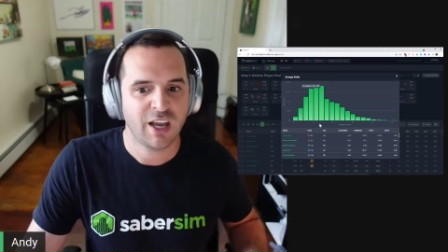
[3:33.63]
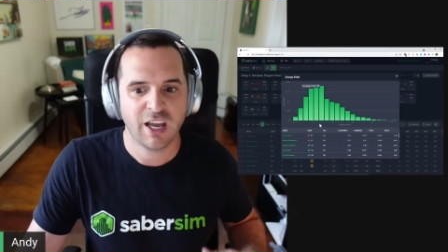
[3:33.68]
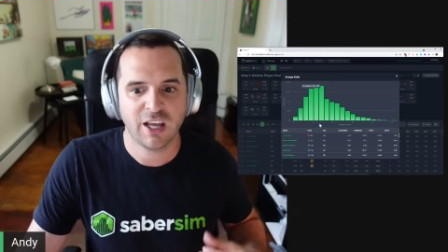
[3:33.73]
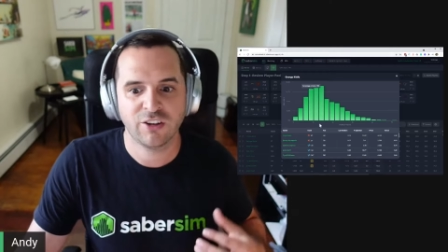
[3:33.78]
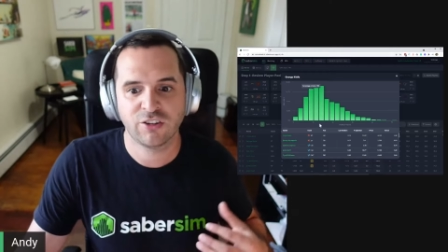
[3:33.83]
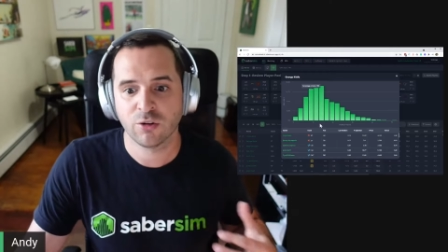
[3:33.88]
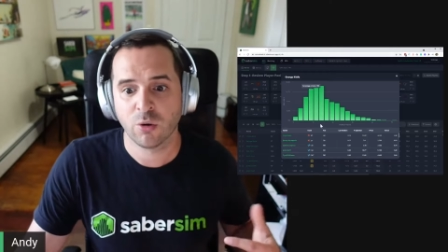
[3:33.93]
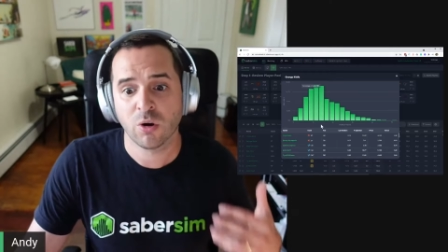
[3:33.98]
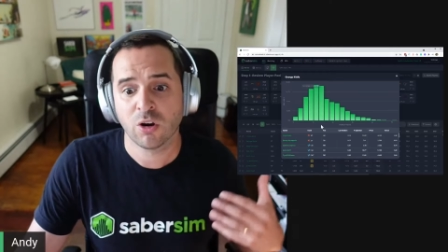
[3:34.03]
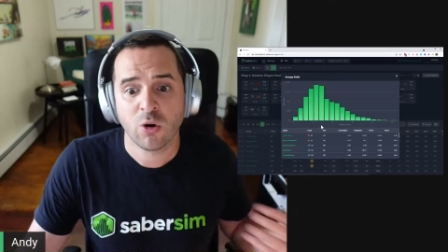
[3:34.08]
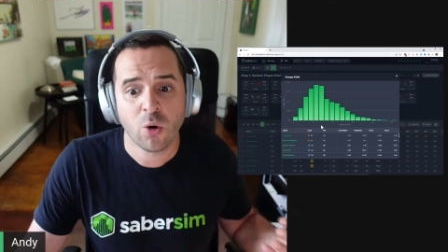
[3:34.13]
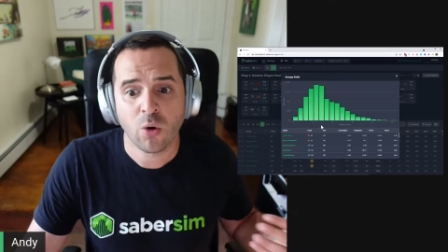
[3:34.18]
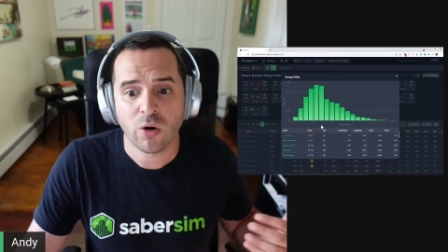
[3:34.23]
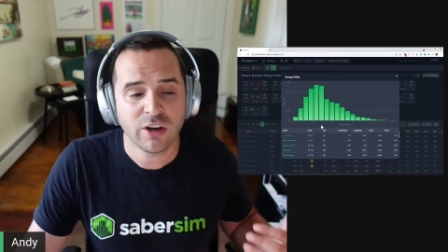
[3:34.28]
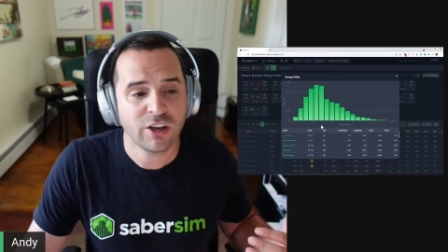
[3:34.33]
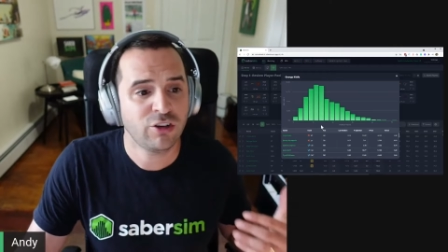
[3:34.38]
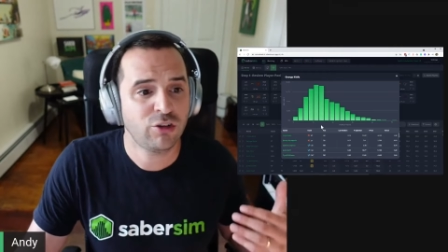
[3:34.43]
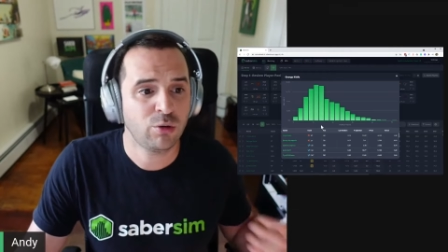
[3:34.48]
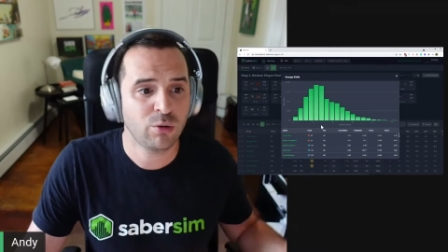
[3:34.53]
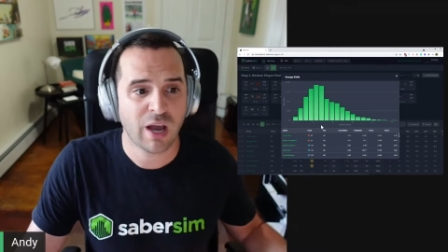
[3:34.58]
And so
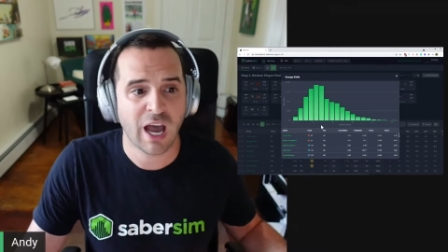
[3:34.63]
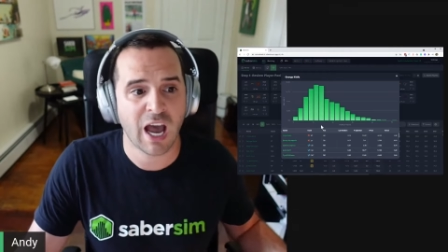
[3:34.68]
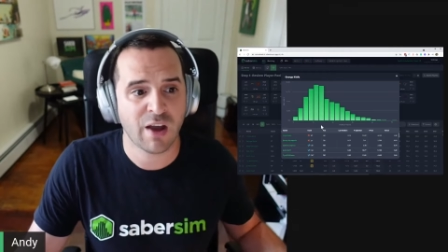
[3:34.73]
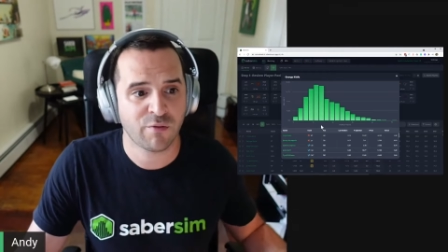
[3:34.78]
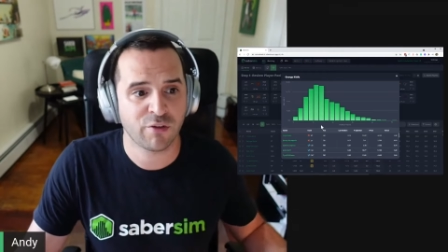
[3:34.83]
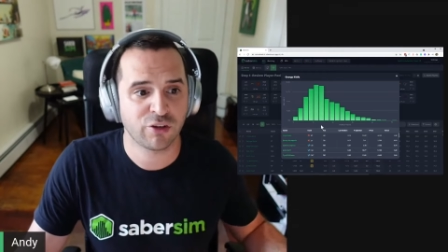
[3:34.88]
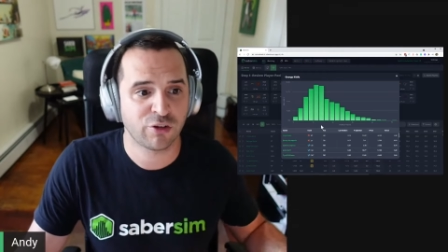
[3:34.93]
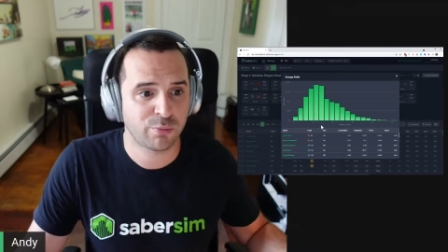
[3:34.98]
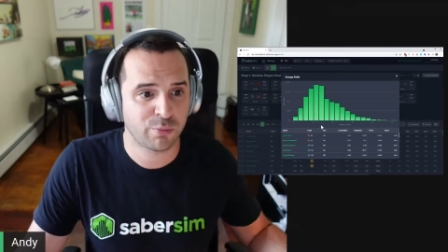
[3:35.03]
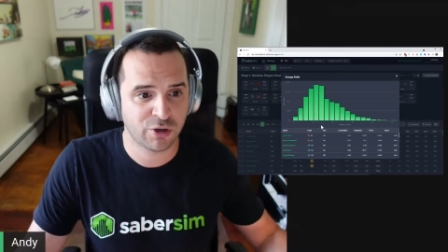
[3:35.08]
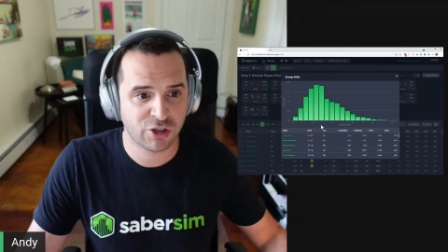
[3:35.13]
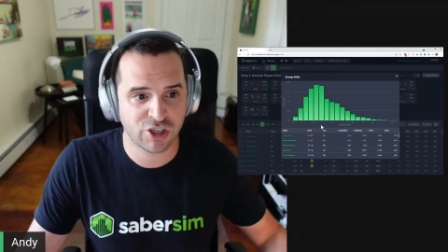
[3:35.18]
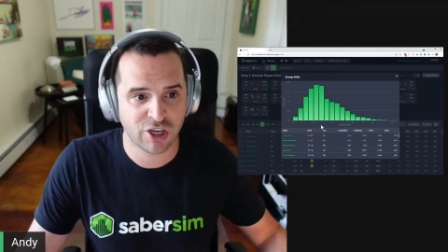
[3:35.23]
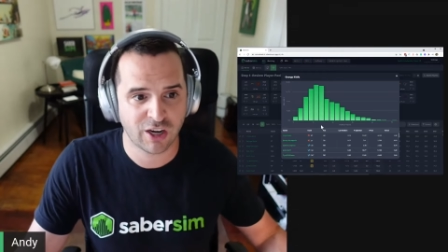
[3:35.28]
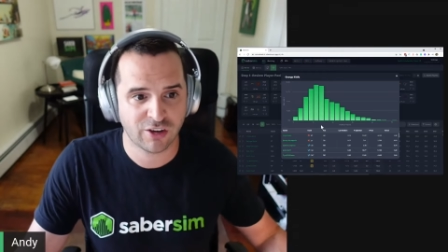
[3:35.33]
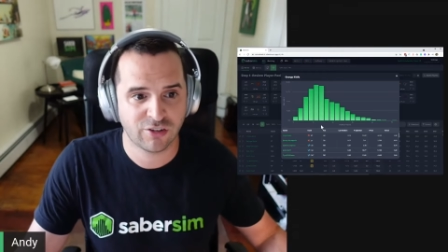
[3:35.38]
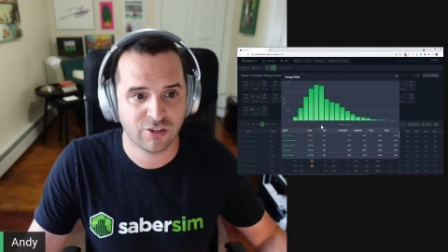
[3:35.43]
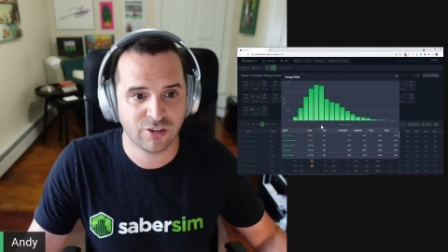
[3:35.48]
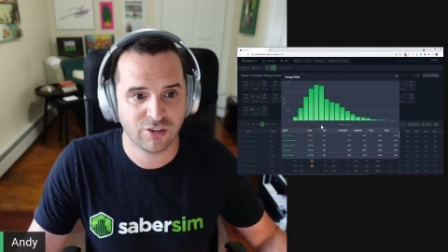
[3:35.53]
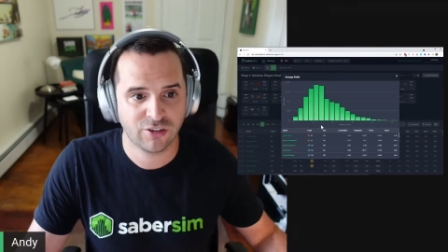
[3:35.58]
according to average
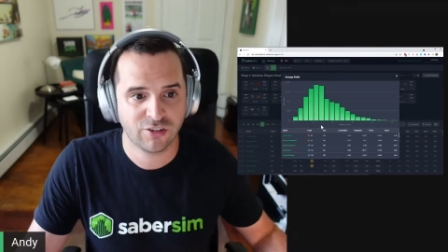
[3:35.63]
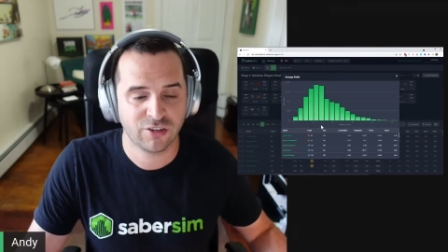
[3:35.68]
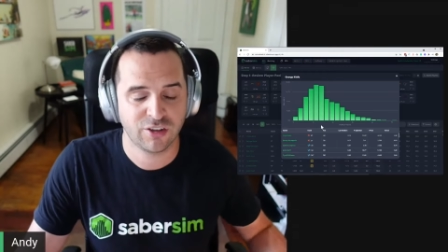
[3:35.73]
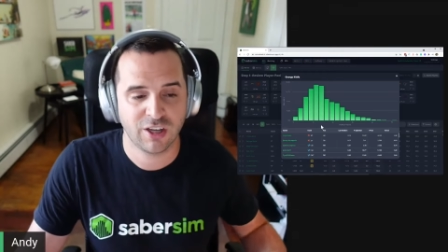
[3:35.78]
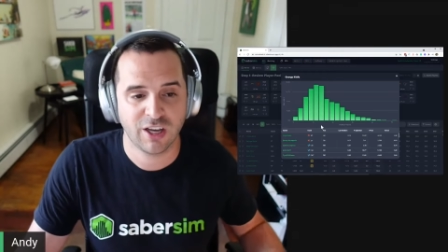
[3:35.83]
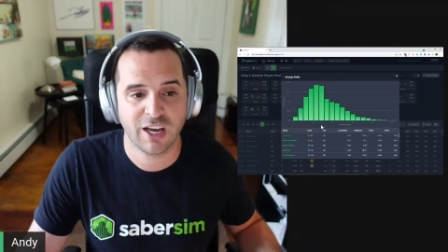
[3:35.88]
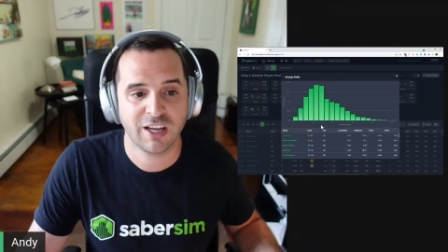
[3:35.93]
projections,